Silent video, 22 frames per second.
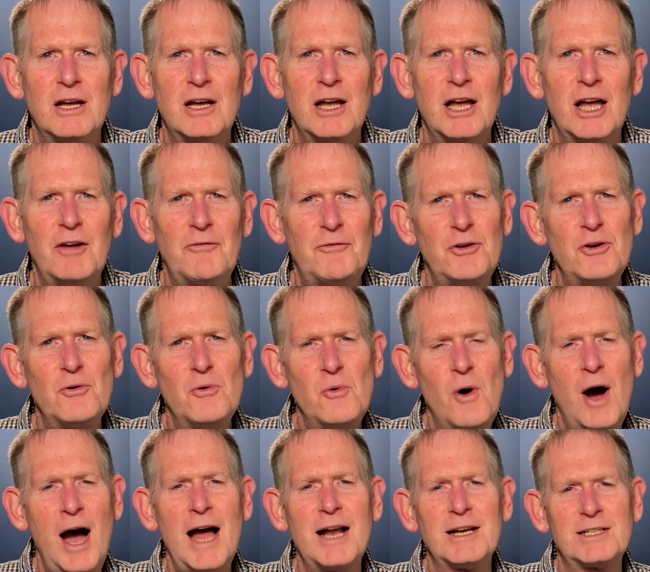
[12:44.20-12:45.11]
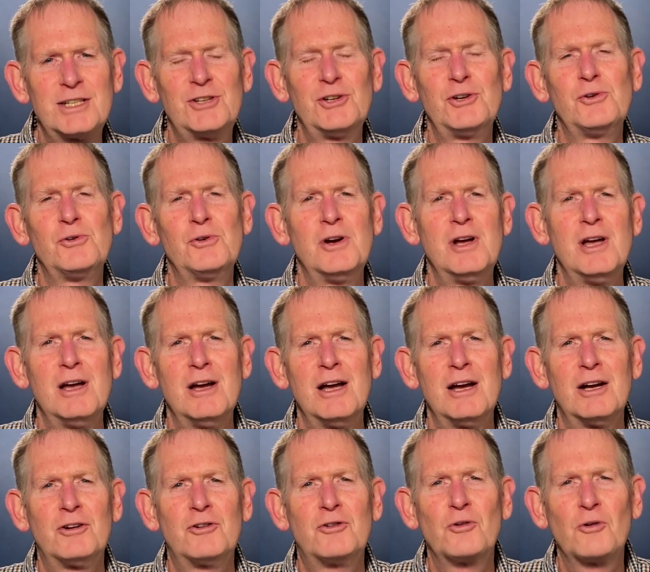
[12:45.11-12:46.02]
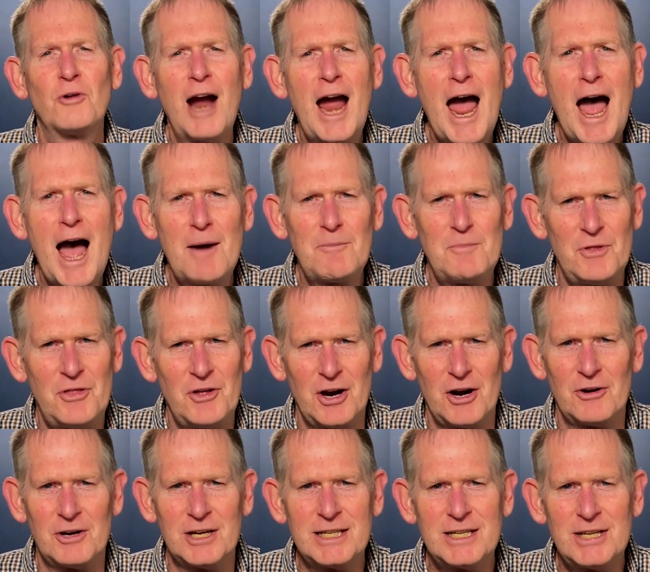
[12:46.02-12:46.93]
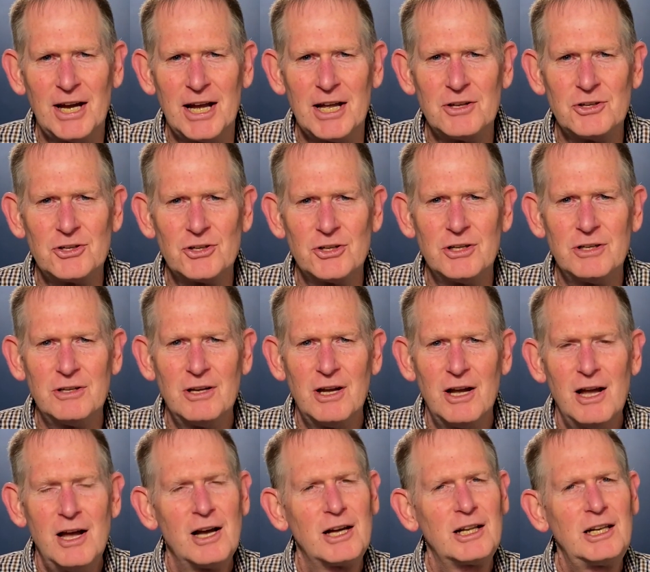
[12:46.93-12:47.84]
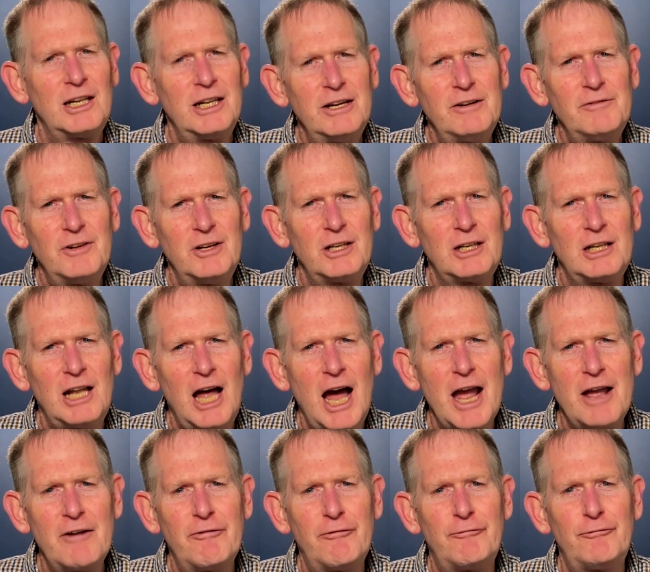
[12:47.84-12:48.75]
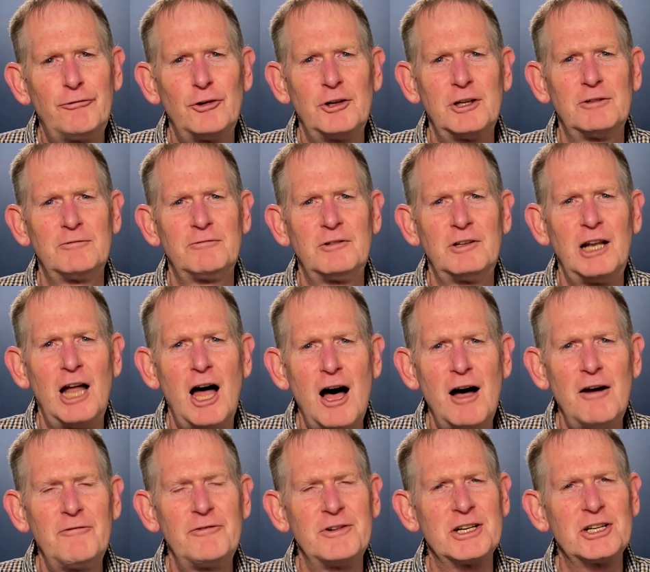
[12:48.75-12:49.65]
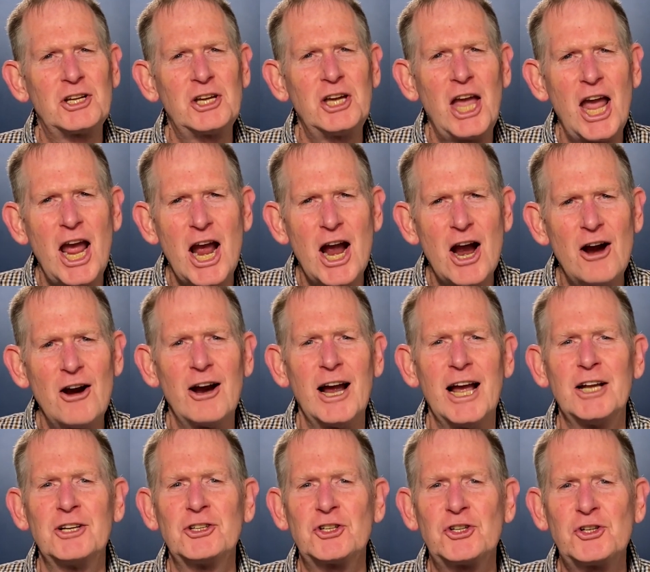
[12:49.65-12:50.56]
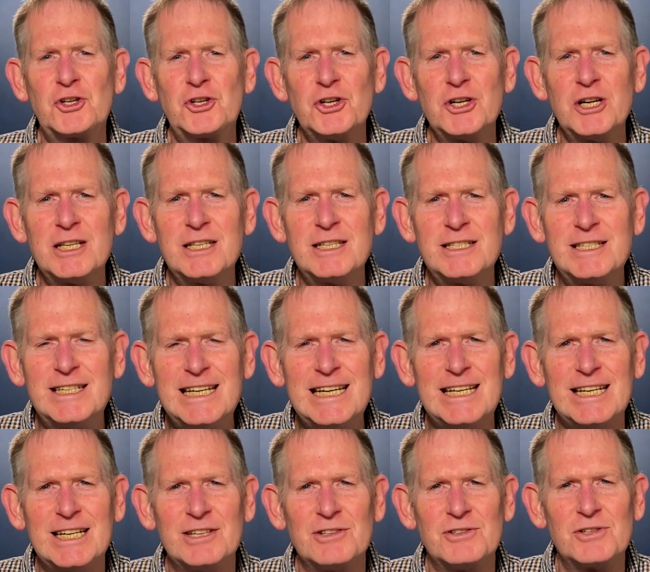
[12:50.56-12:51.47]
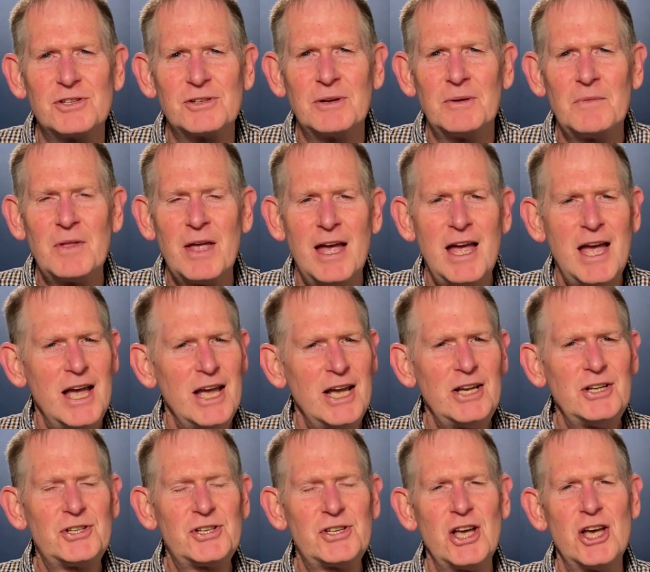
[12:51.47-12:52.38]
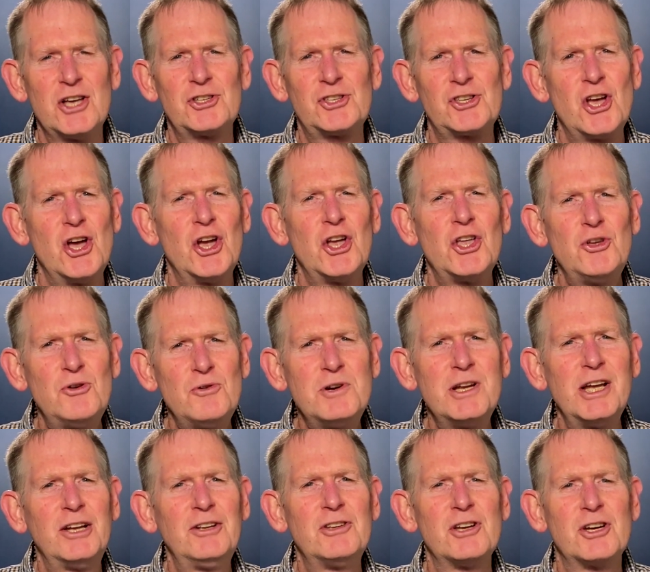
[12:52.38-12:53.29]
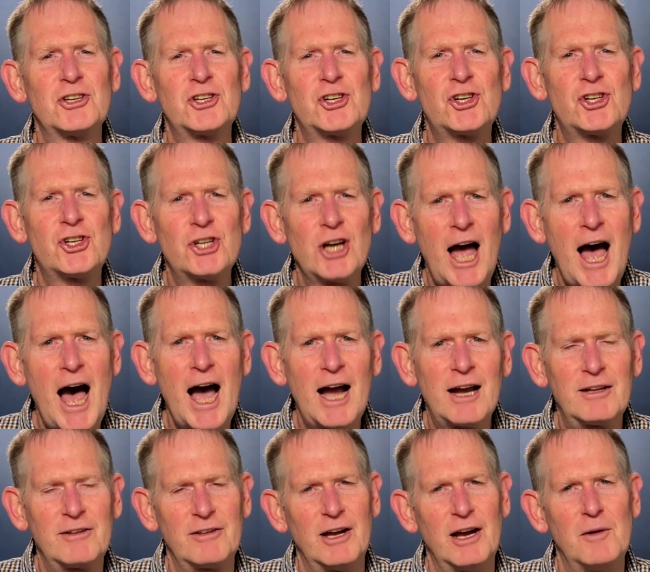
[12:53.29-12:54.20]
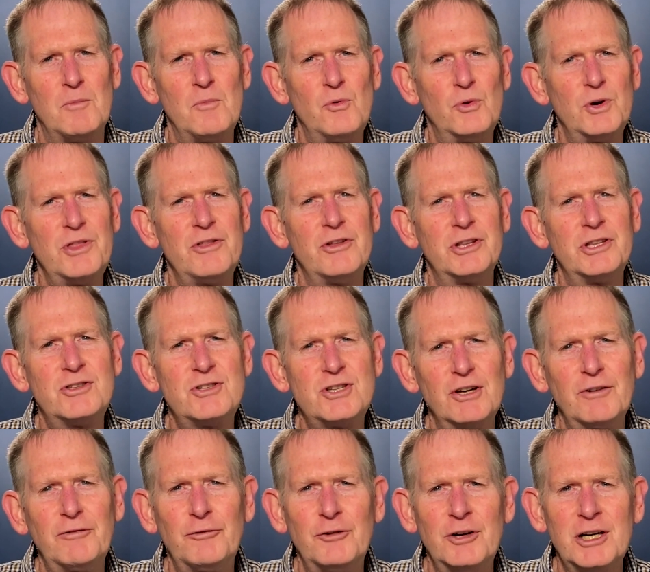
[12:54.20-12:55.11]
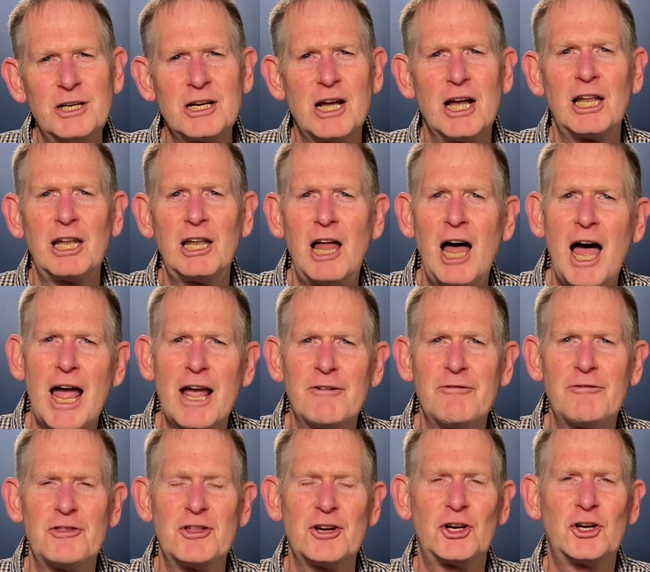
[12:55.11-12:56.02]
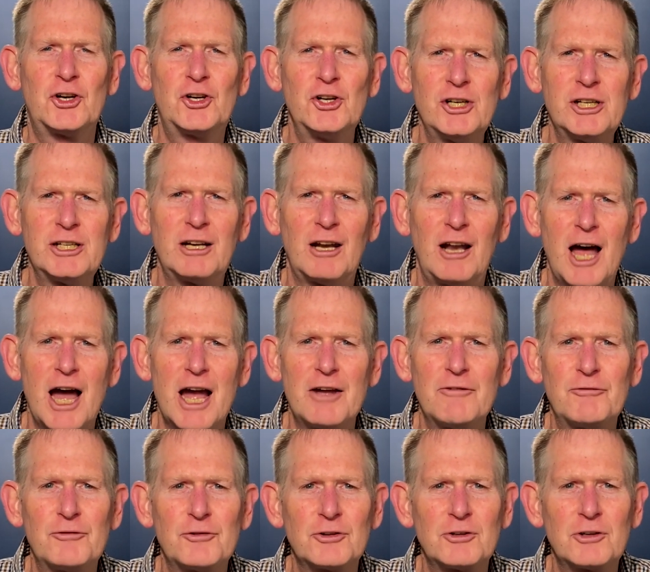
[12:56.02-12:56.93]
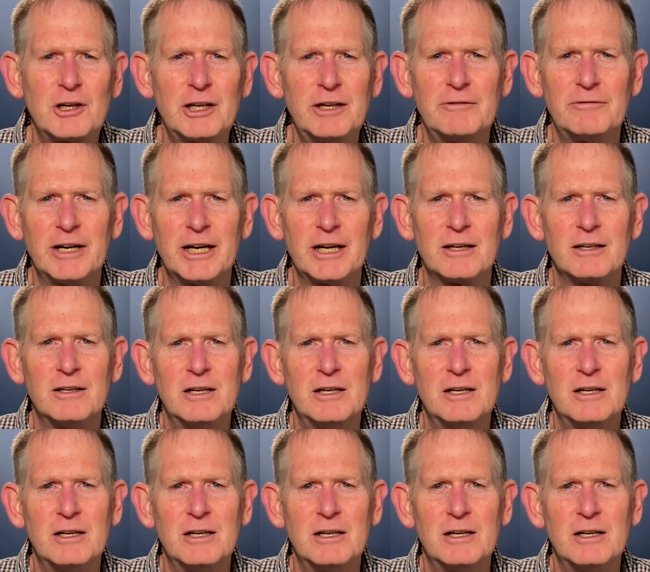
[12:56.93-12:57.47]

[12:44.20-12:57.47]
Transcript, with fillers: if you want to grab their attention, live a life full of love and care and good deeds. He says you need to shock them with the different life, the good life you're living.